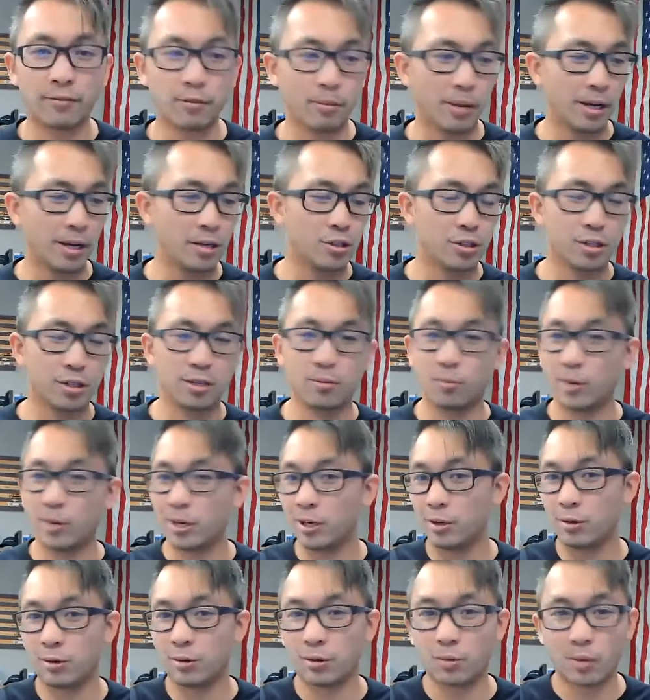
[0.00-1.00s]
information. We
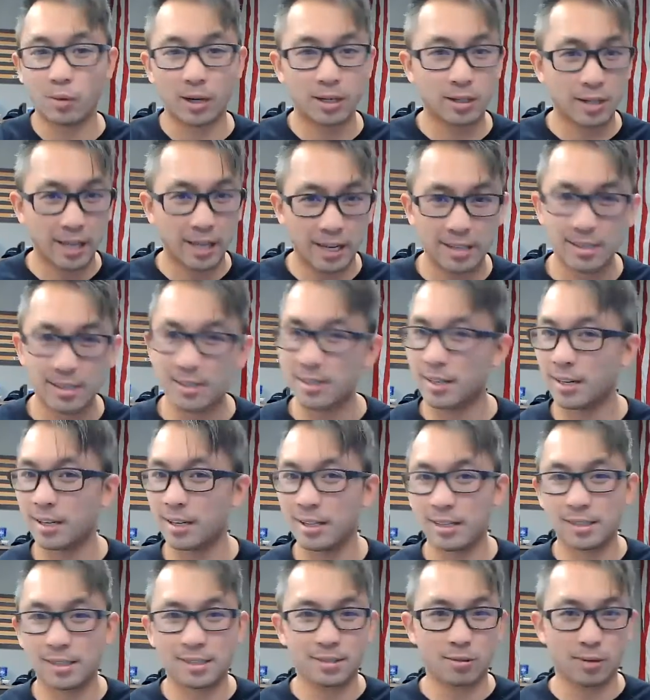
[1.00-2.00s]
can do a quick case
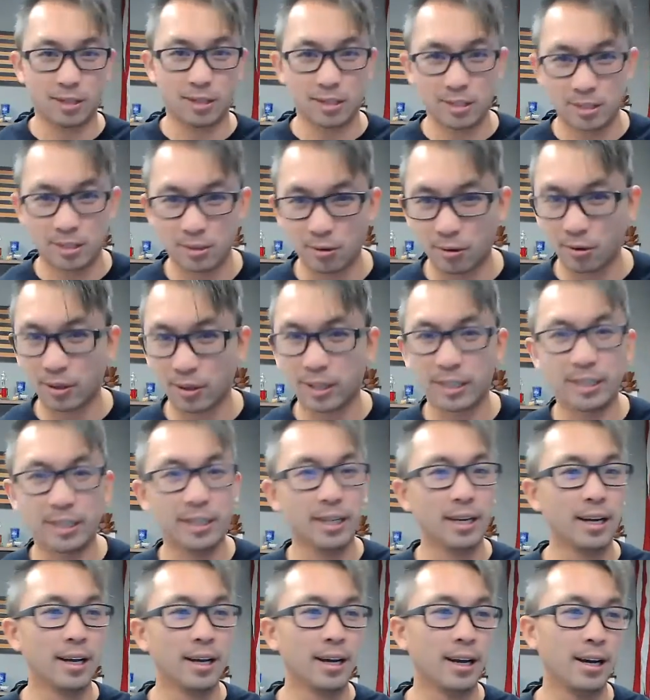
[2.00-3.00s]
studies, quick story.
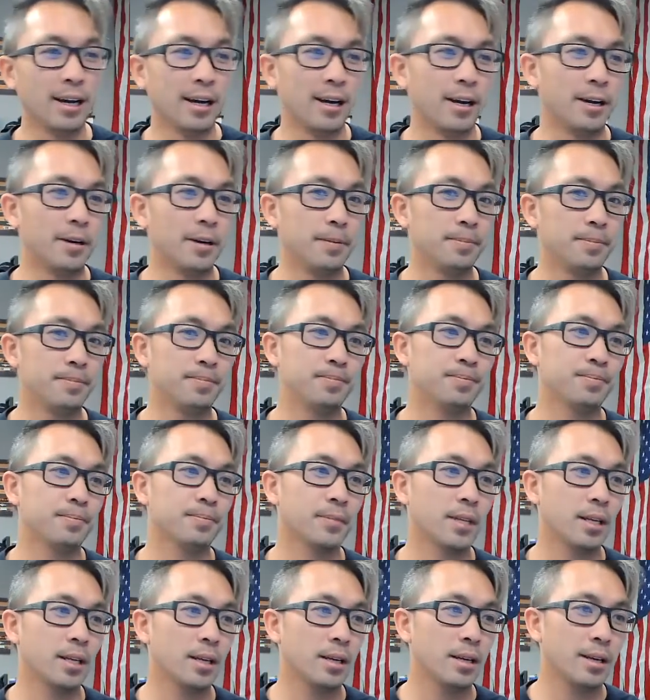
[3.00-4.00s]

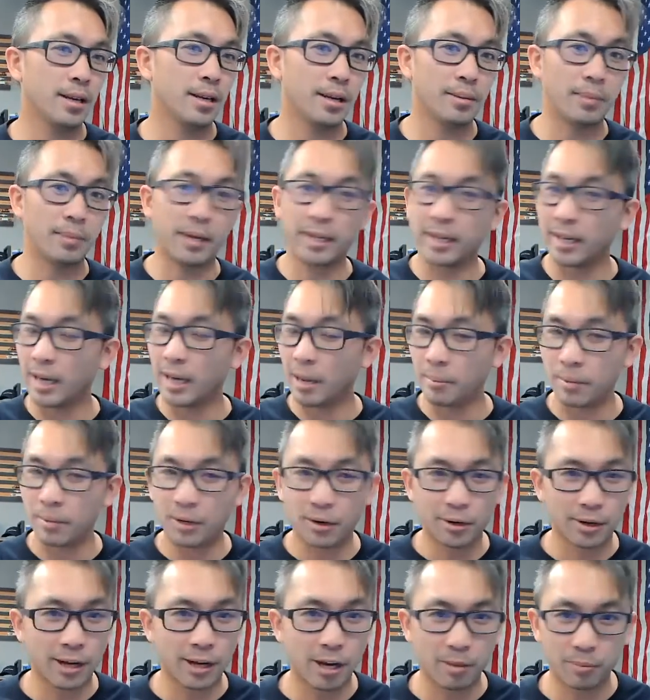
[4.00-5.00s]
Again, I'm
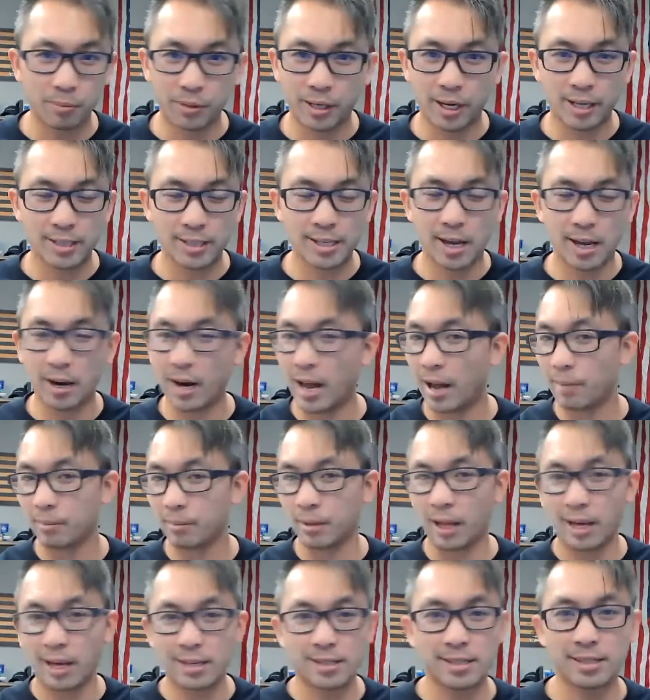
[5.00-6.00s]
here to help you guys out. I'm
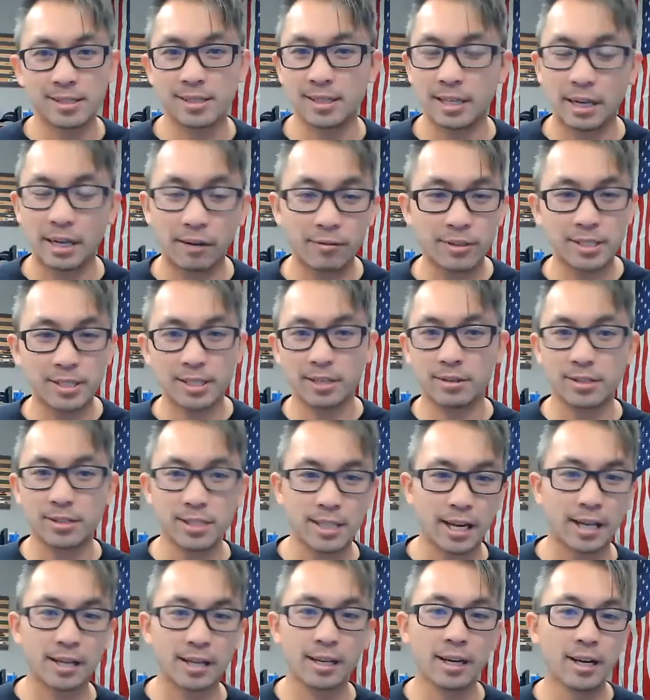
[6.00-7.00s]
licensed in every single
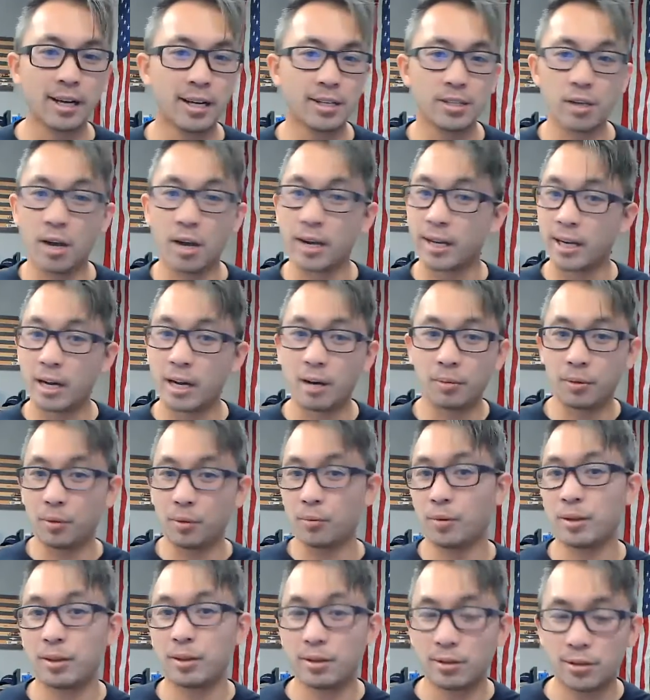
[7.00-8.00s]
state, so I can help
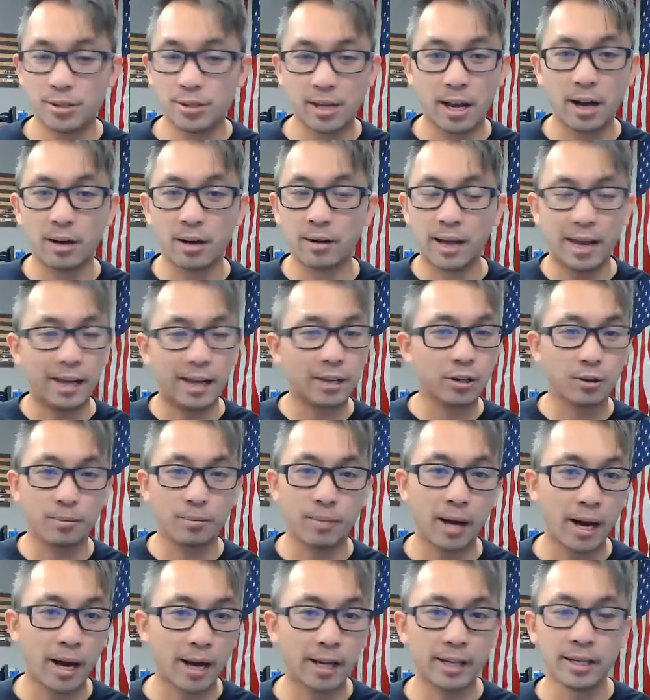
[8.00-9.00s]
you with your sell and your
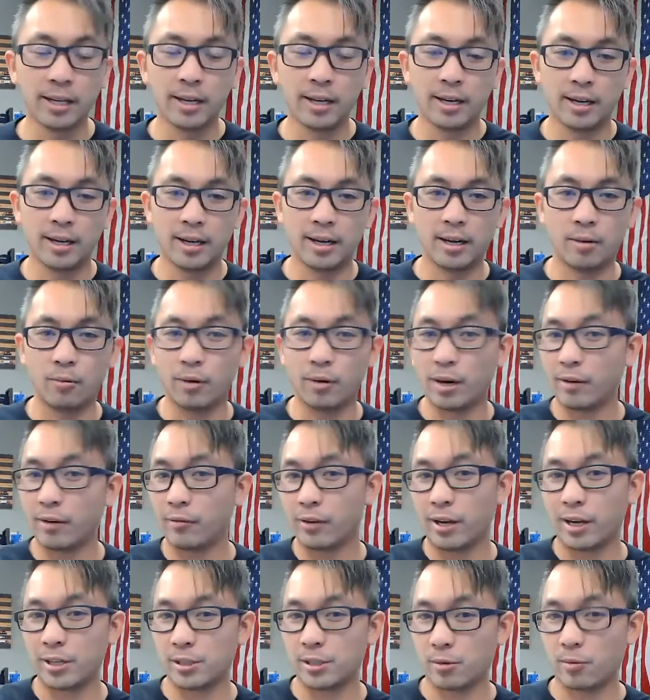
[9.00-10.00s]
buy whenever
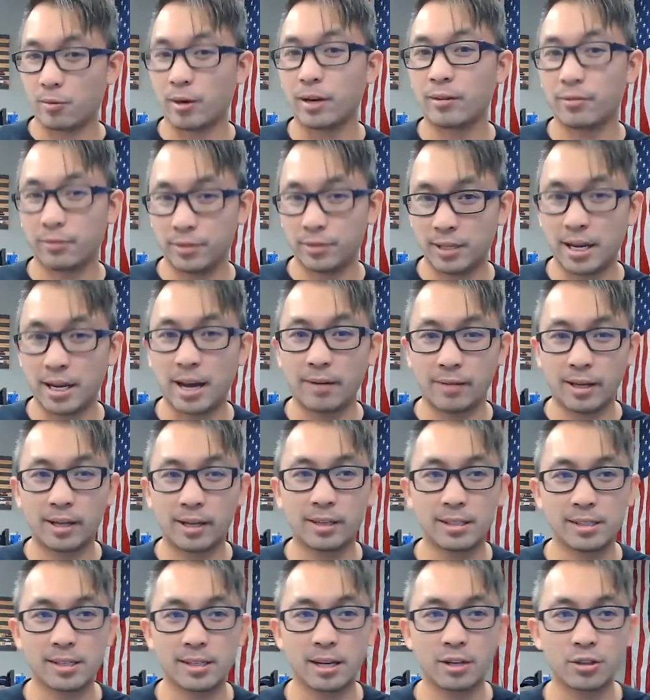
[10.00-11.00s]
you guys are ready to have
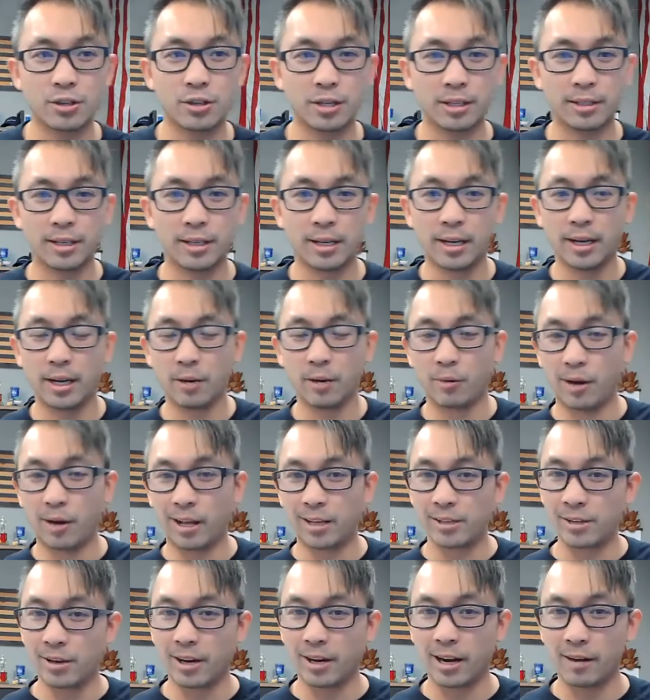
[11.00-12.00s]
that discussion. Anyway,
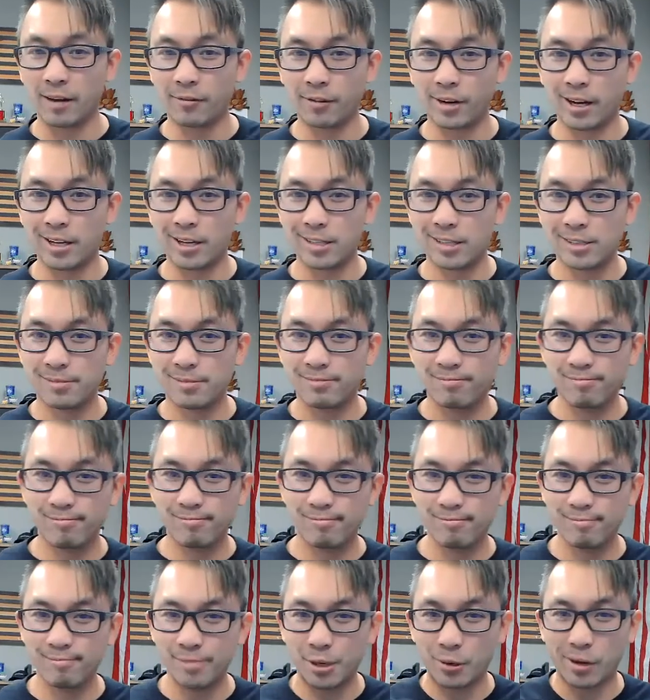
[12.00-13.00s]
that's all I got for you guys.
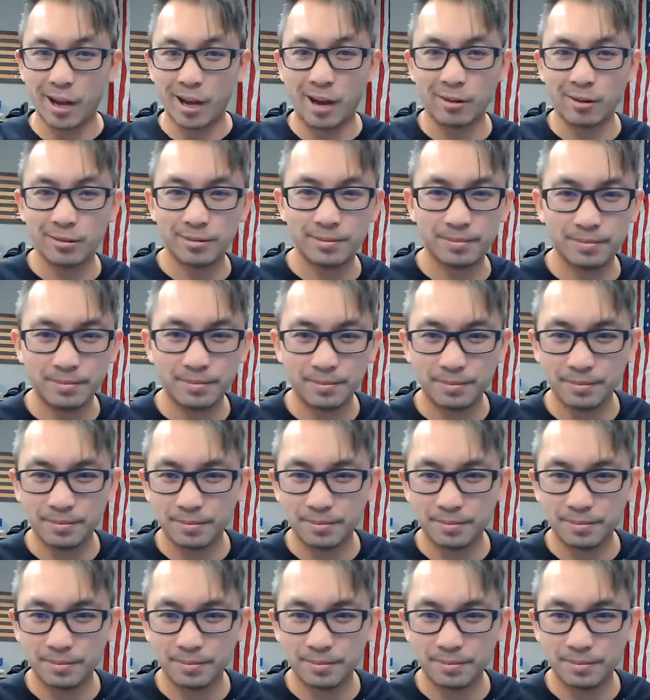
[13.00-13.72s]
Nuke out.